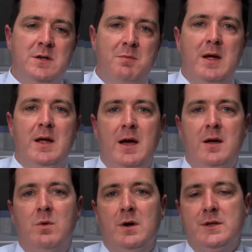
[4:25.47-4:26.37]
make hay
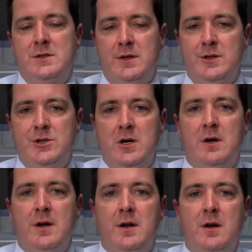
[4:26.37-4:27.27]
while the sun is
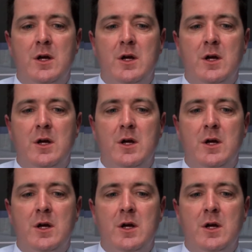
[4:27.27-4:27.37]
shining,